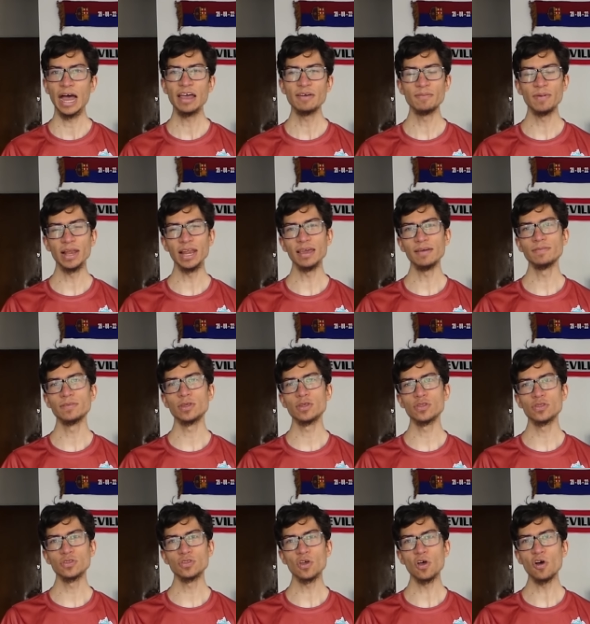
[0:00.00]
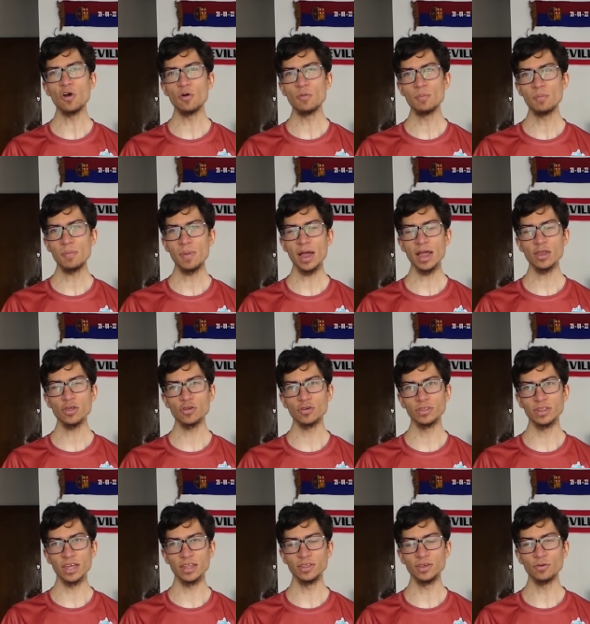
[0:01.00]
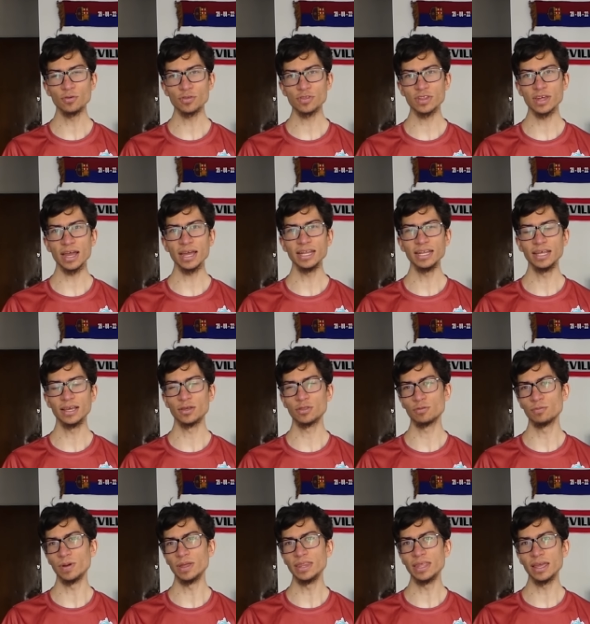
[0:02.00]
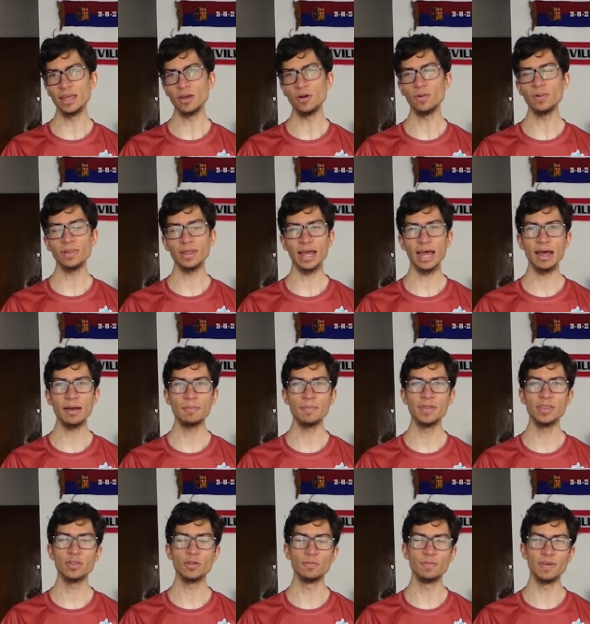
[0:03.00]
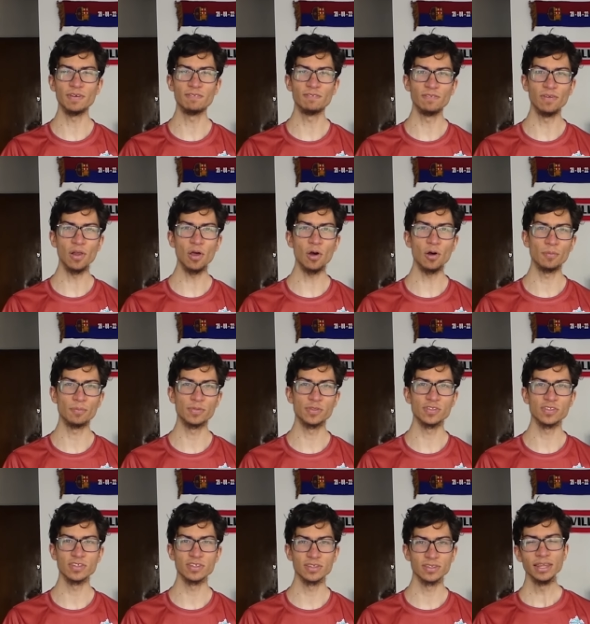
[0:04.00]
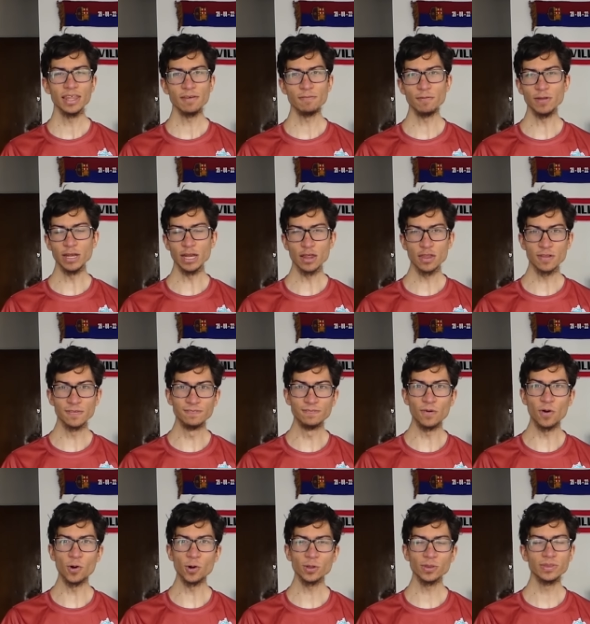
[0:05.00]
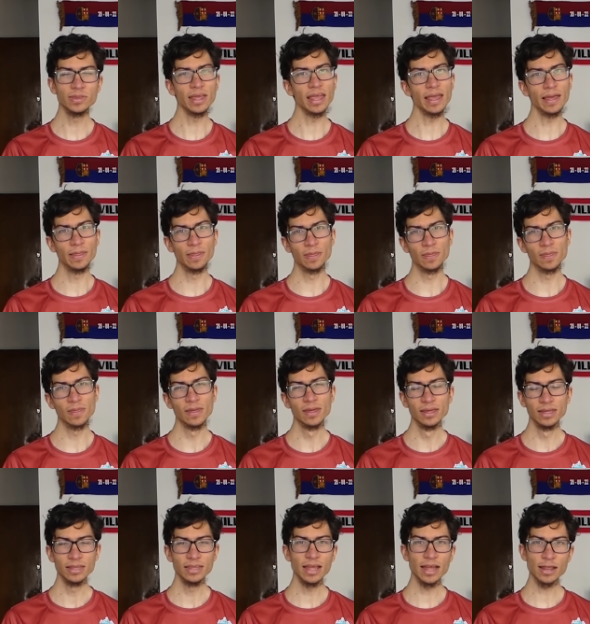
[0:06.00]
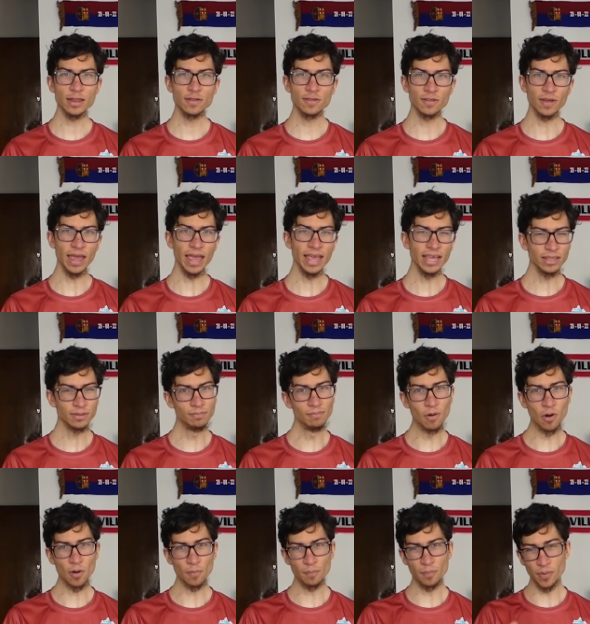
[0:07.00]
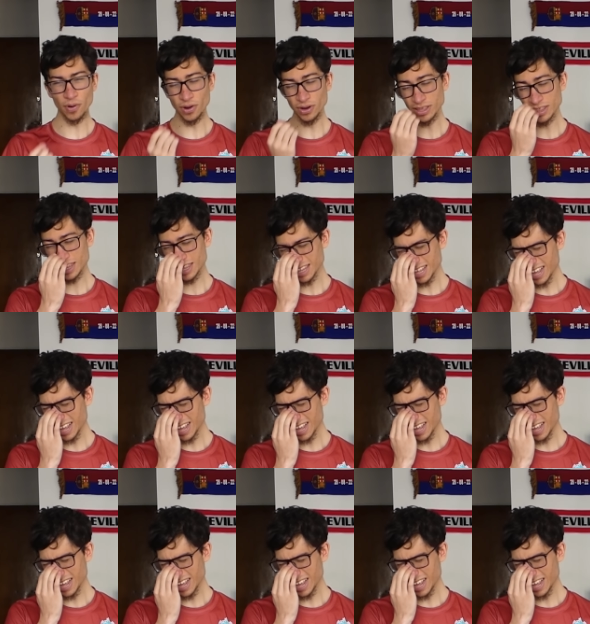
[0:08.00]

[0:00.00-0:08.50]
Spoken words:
I believed so much on the new signings when they all happened to be flops. They finished 14th. That's 8 more points.